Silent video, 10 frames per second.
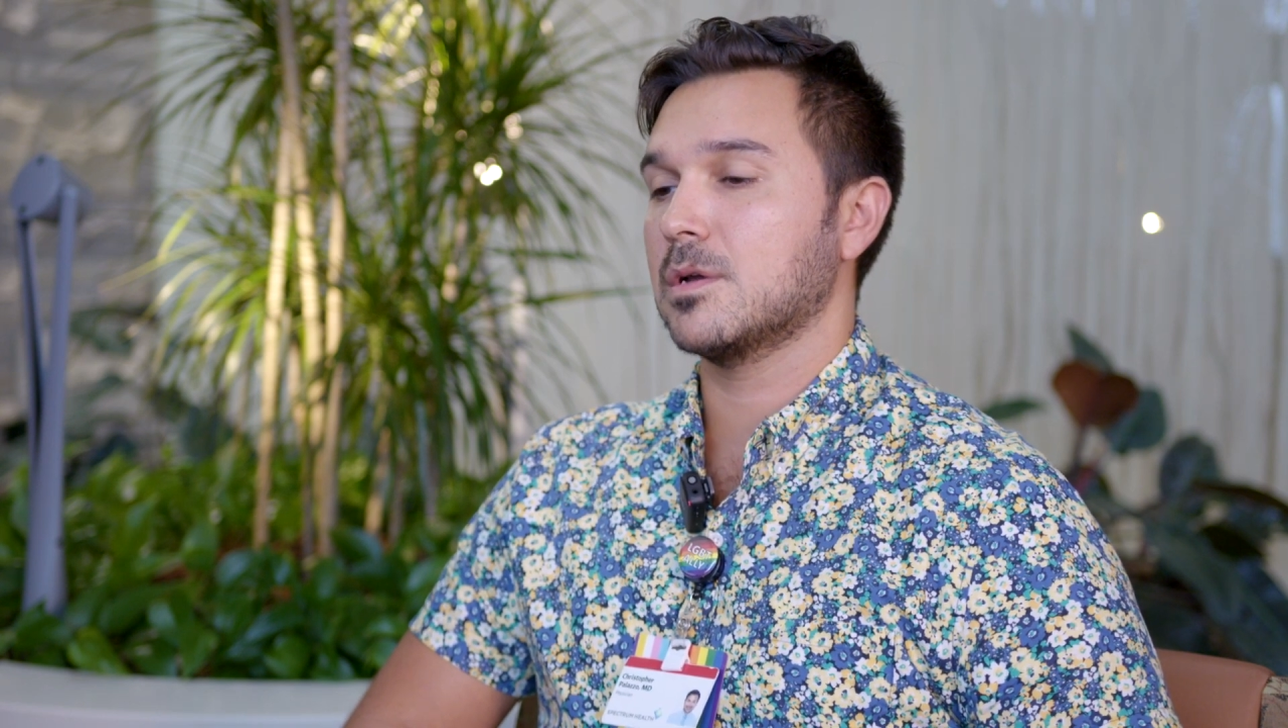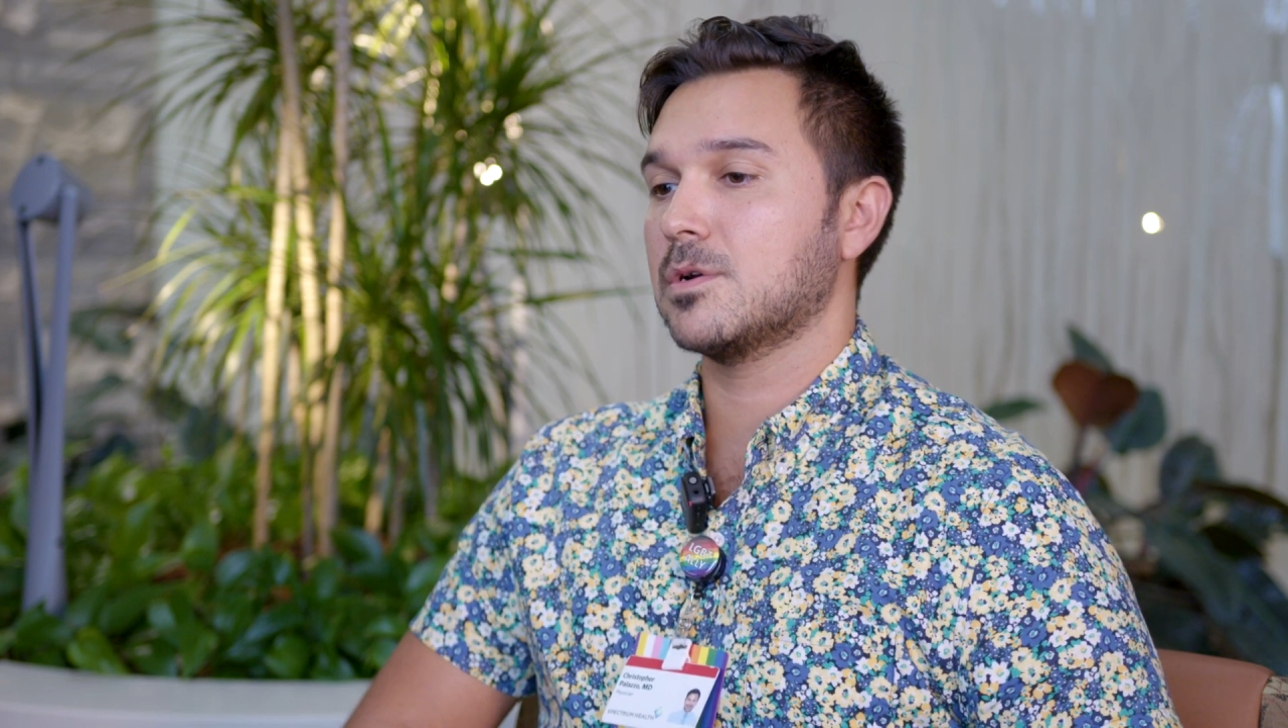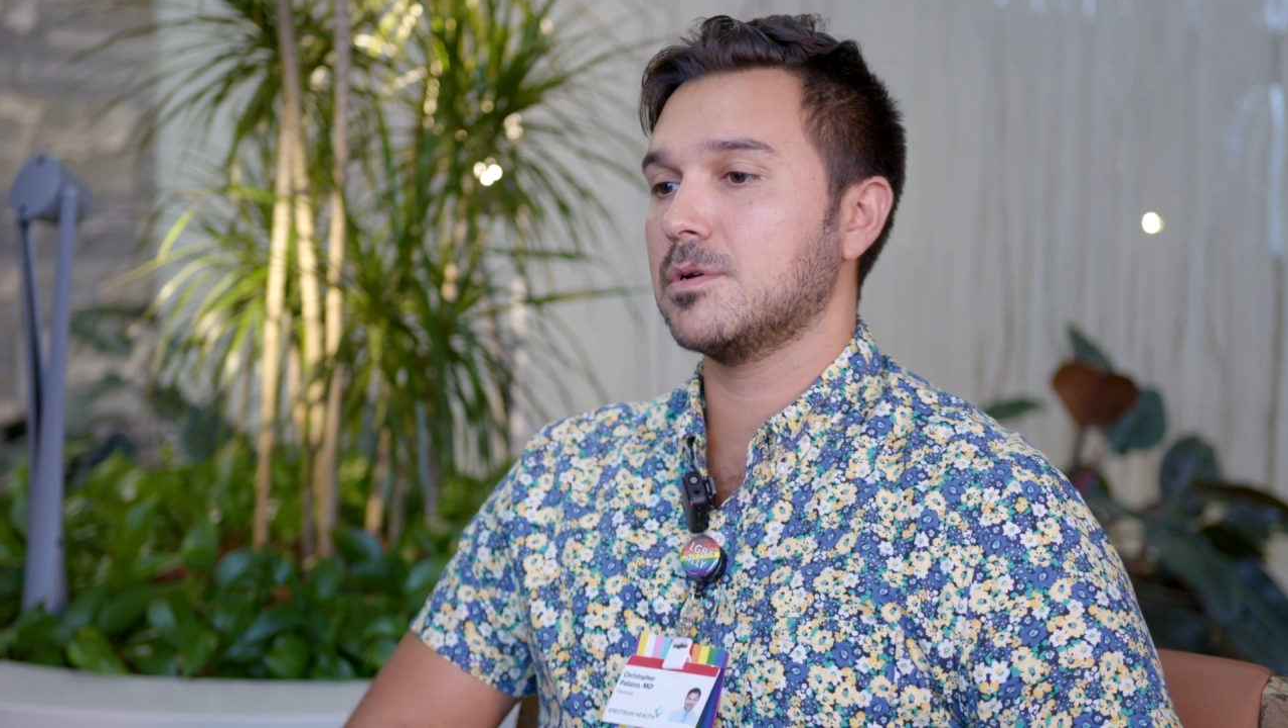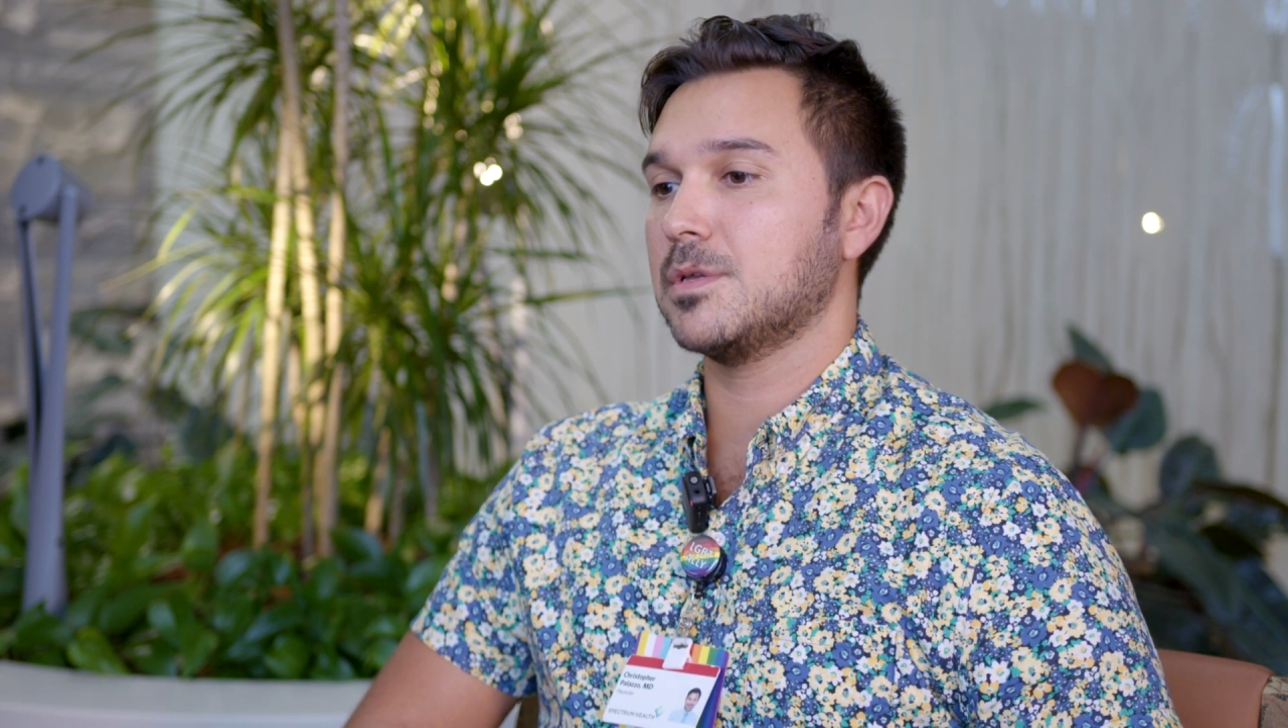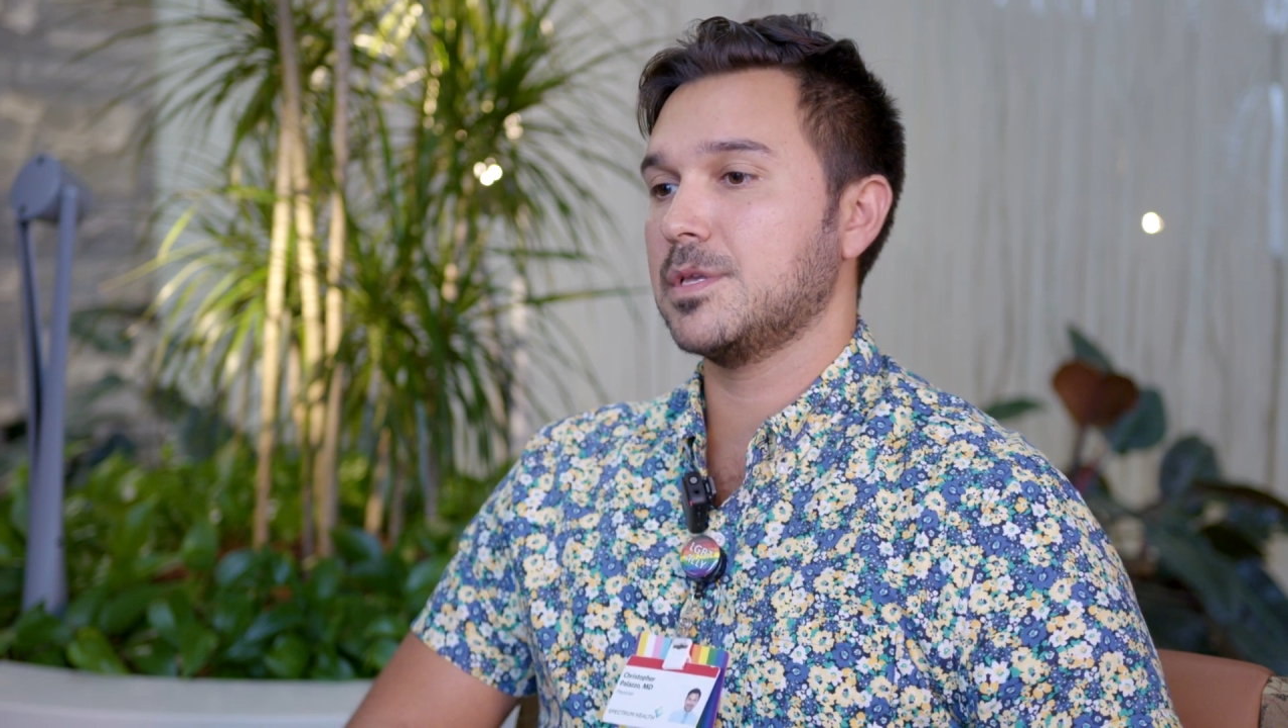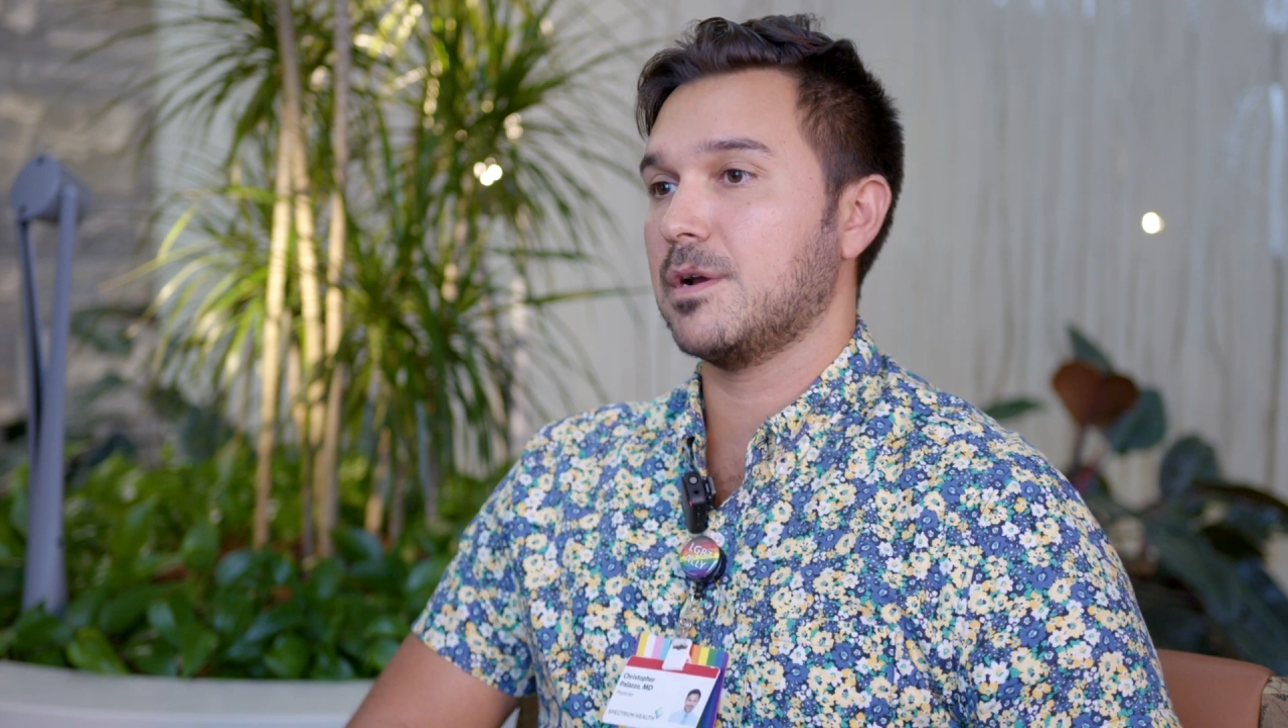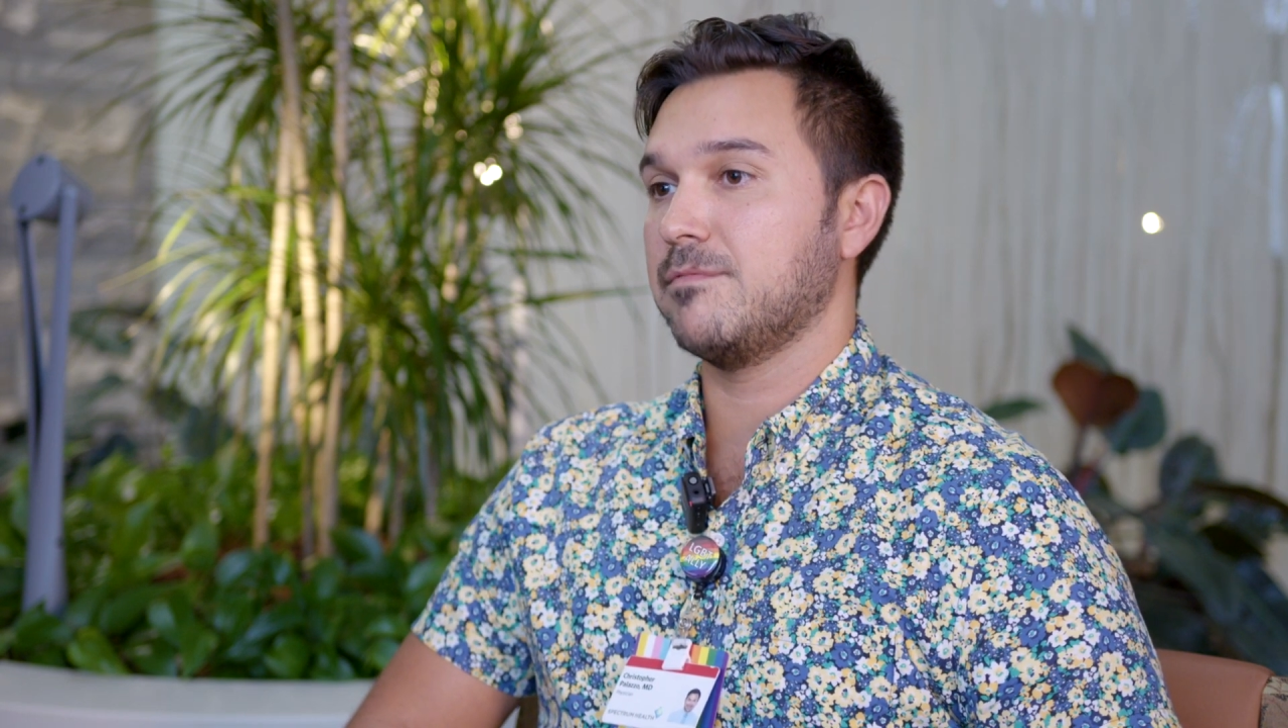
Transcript: currently are